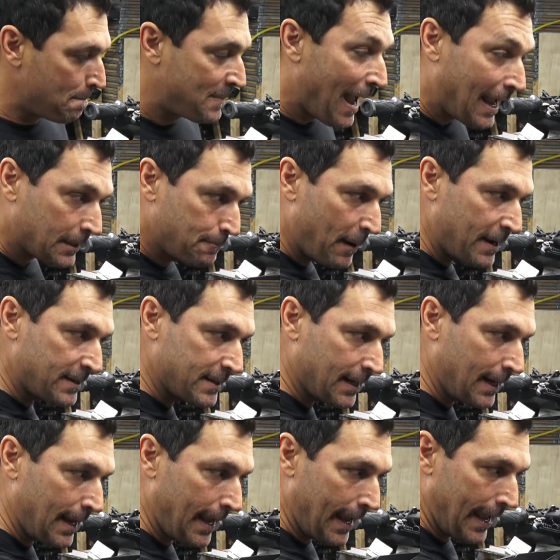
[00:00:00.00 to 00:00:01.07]
That's
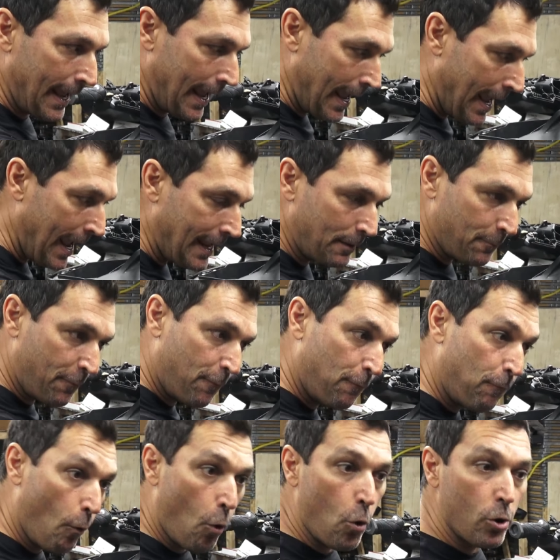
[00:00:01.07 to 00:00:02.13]
basically it
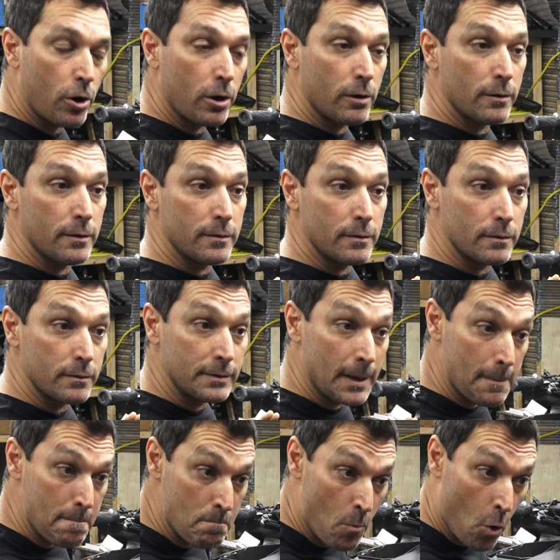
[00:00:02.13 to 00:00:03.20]
for the
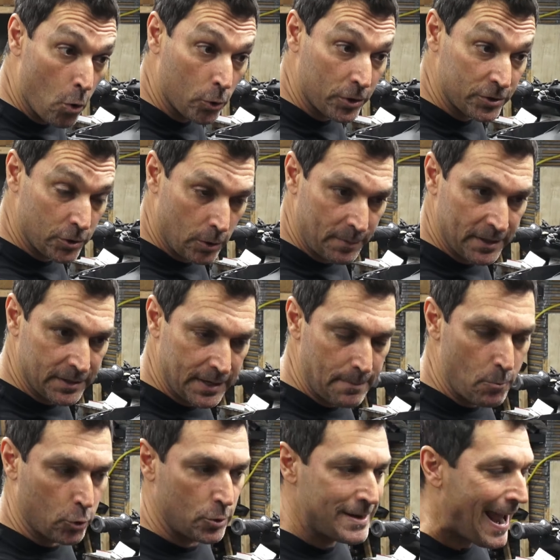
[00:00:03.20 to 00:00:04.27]
motor. It's going to be the same
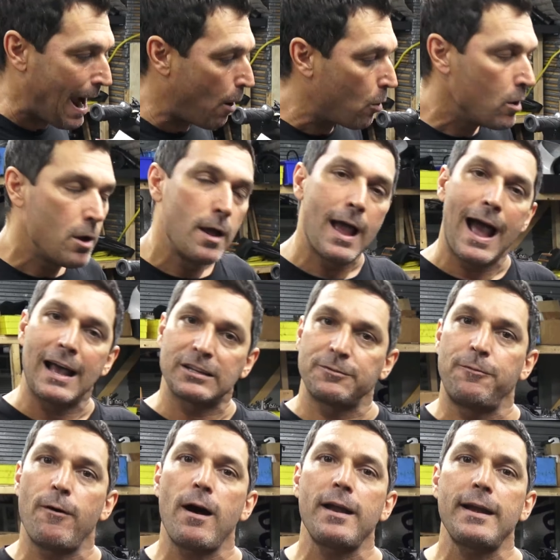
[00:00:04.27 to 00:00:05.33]
motor. Now, as
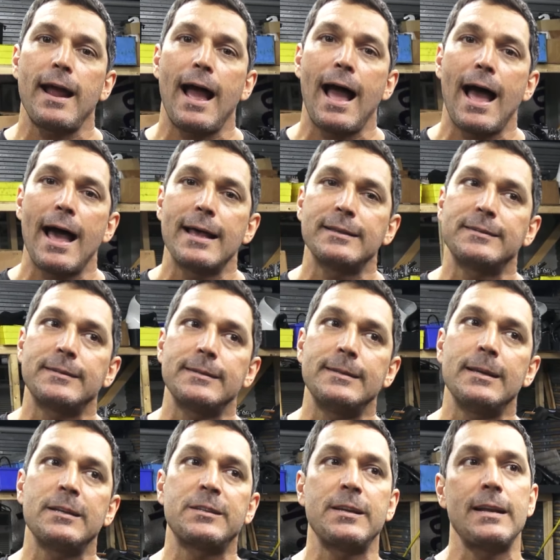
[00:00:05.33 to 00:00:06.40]
far as
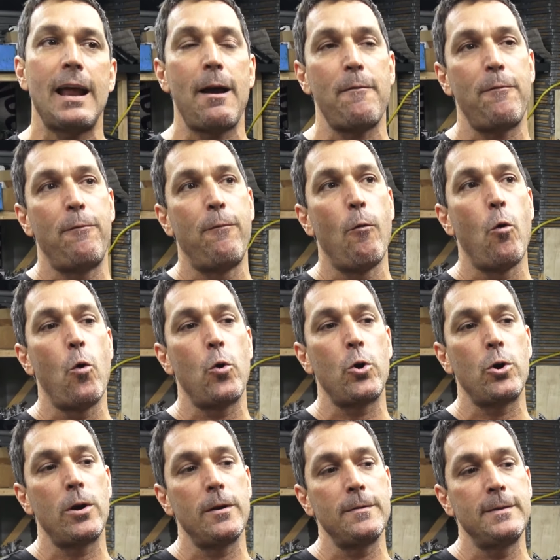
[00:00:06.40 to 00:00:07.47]
the setup
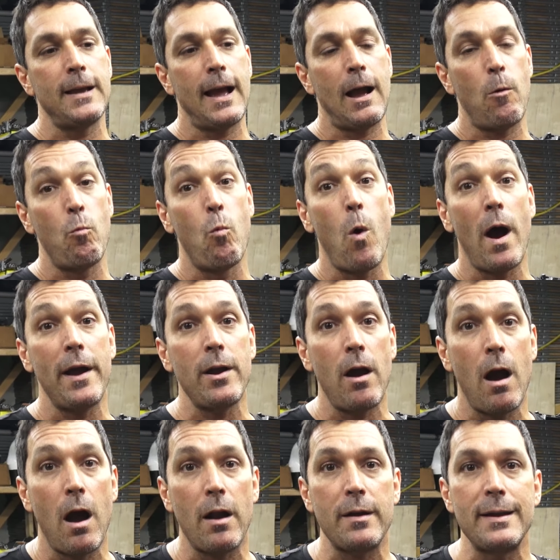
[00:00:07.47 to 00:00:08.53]
for the wire
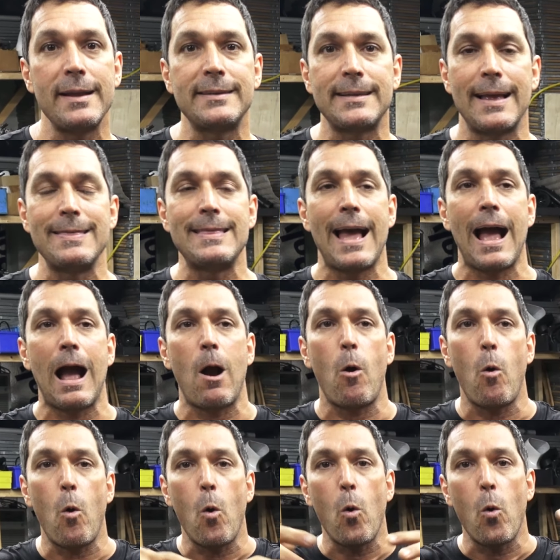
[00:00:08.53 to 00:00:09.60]
harness and the
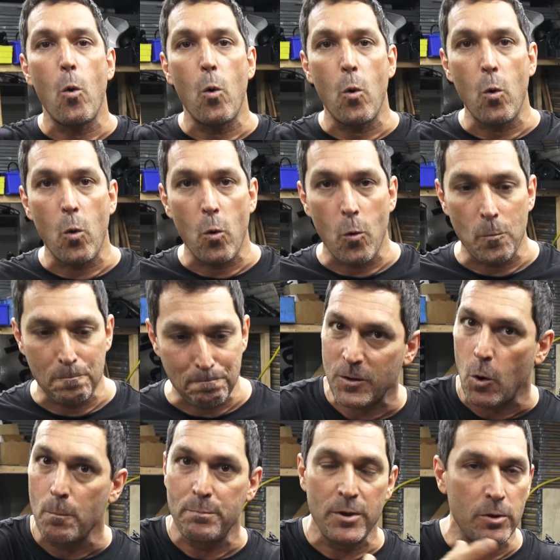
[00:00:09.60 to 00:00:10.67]
whole
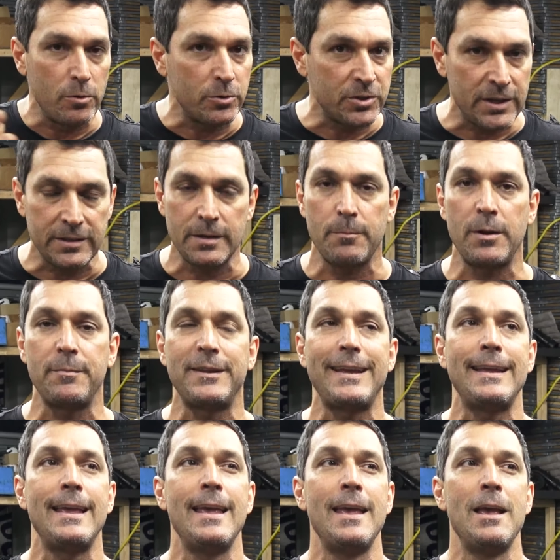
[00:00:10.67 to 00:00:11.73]
computer system and everything,